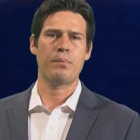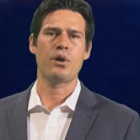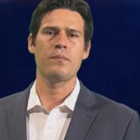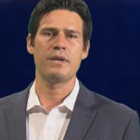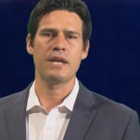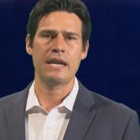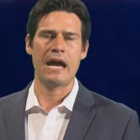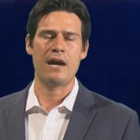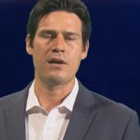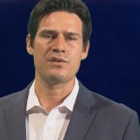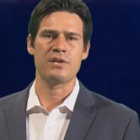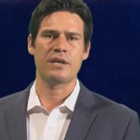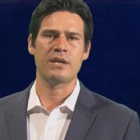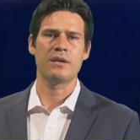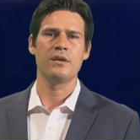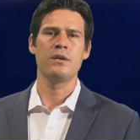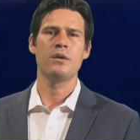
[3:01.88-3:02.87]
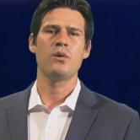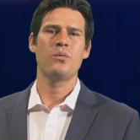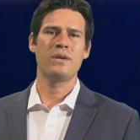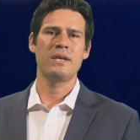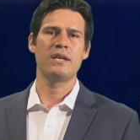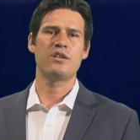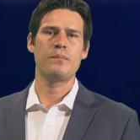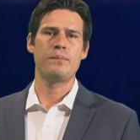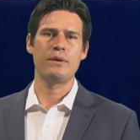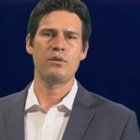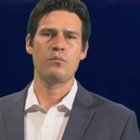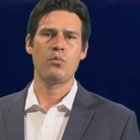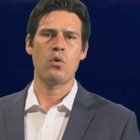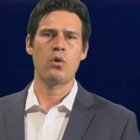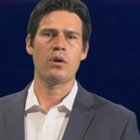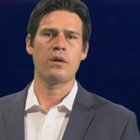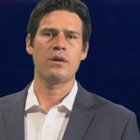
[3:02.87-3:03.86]
permanent housing, we need to build
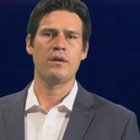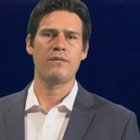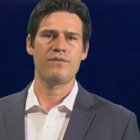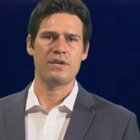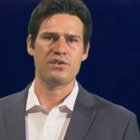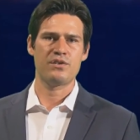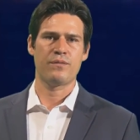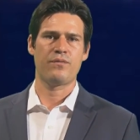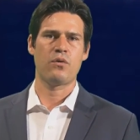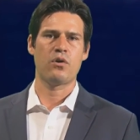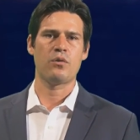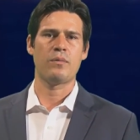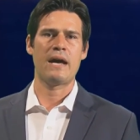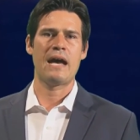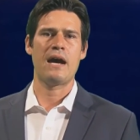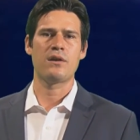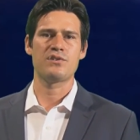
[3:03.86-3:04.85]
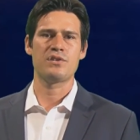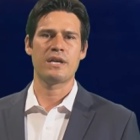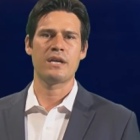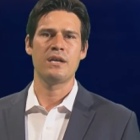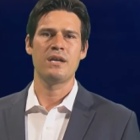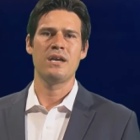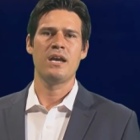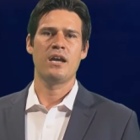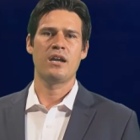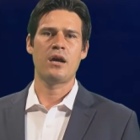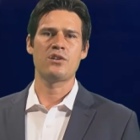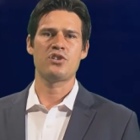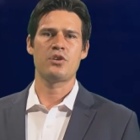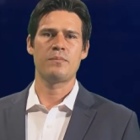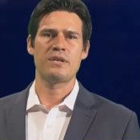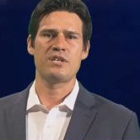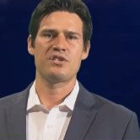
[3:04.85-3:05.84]
more of this affordable housing and
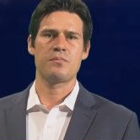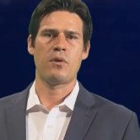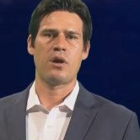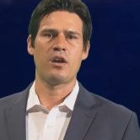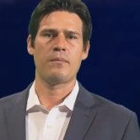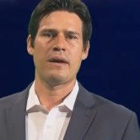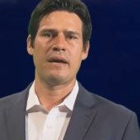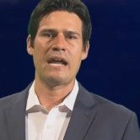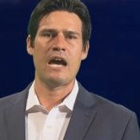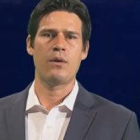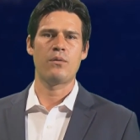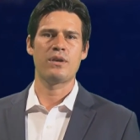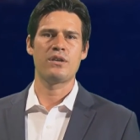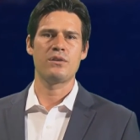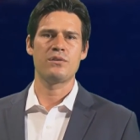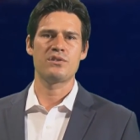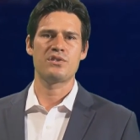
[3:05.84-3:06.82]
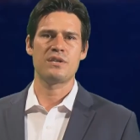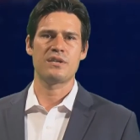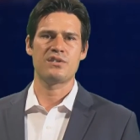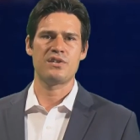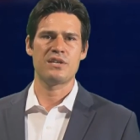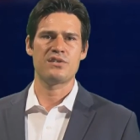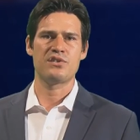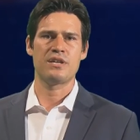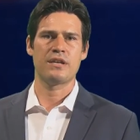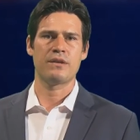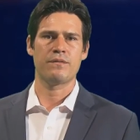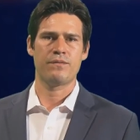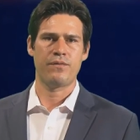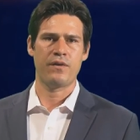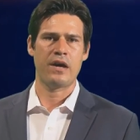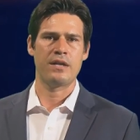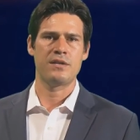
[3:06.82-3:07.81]
also be smart about how we use existing
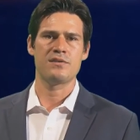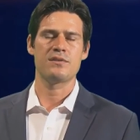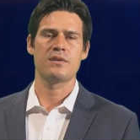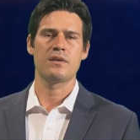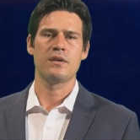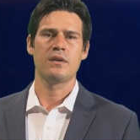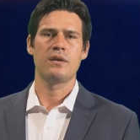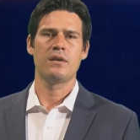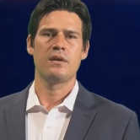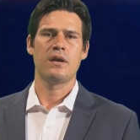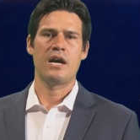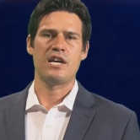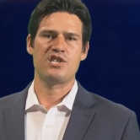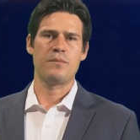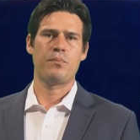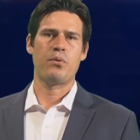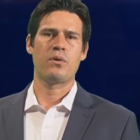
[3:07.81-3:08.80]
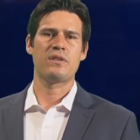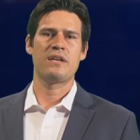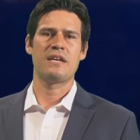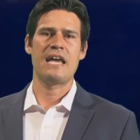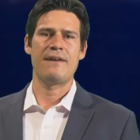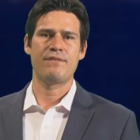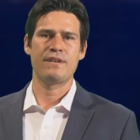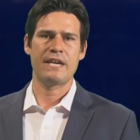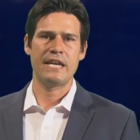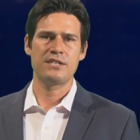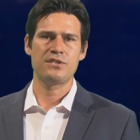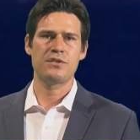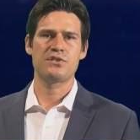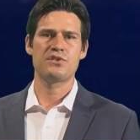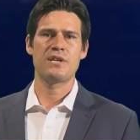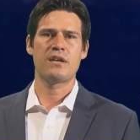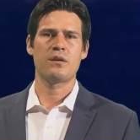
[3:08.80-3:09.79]
funds. I support the
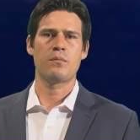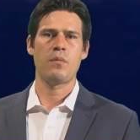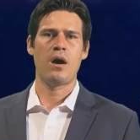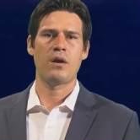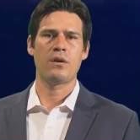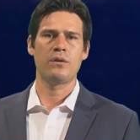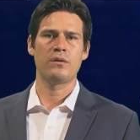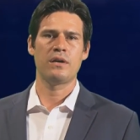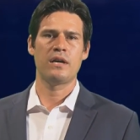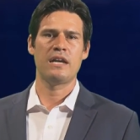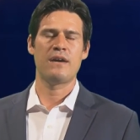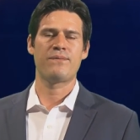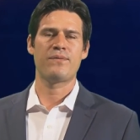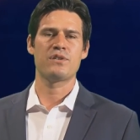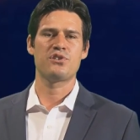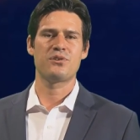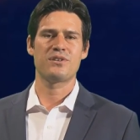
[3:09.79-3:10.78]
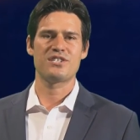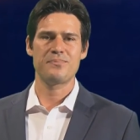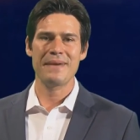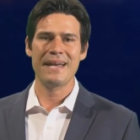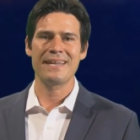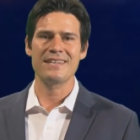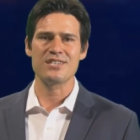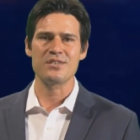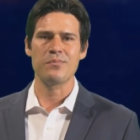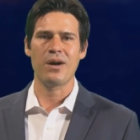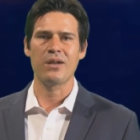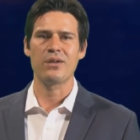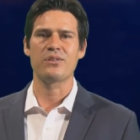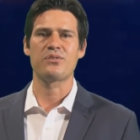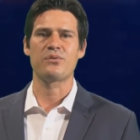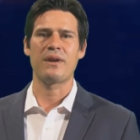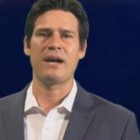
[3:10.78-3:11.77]
Navigation Center model and efforts to expand this
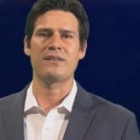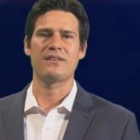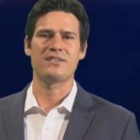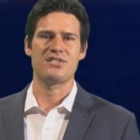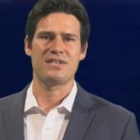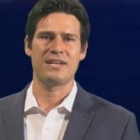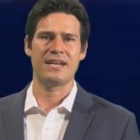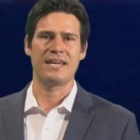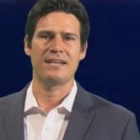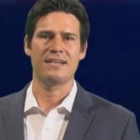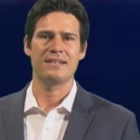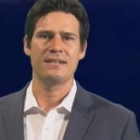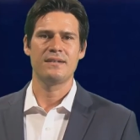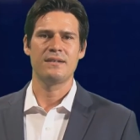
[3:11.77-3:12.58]
model throughout the city.